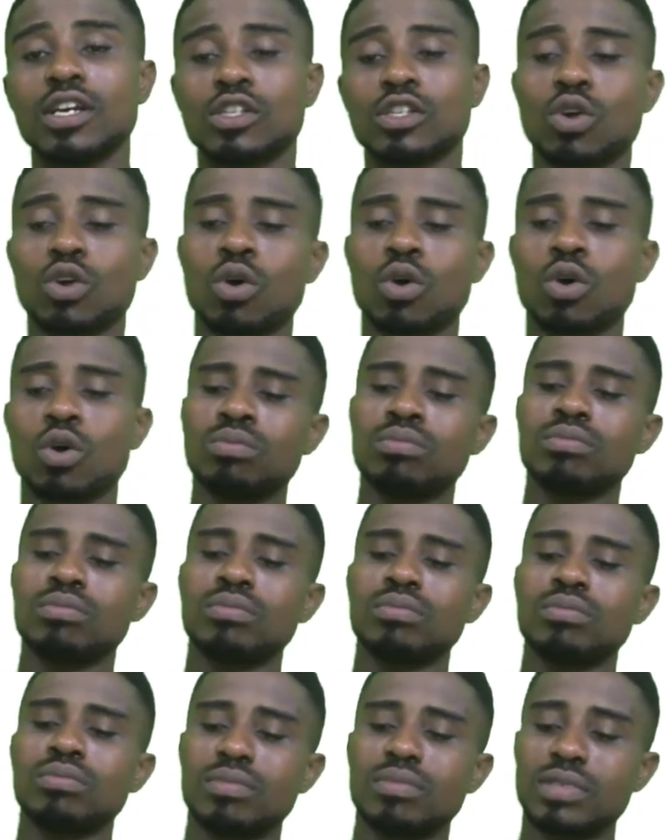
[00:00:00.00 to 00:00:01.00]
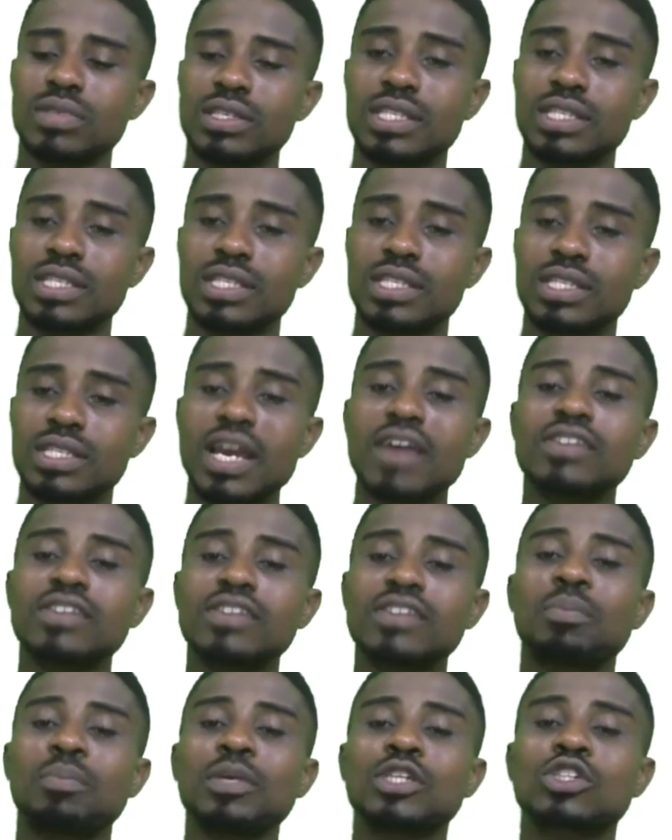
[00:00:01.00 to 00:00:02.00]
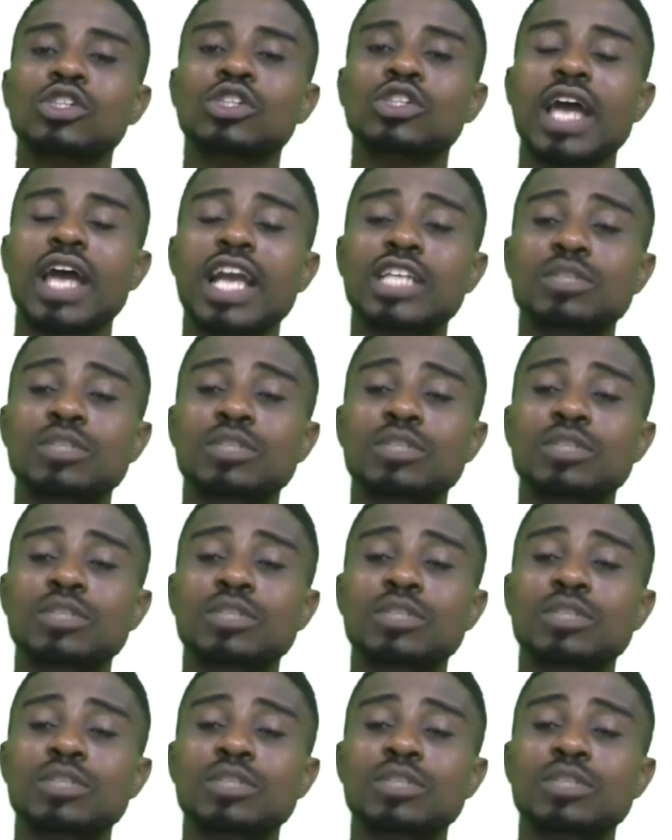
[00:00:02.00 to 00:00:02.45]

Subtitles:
So here is a picture that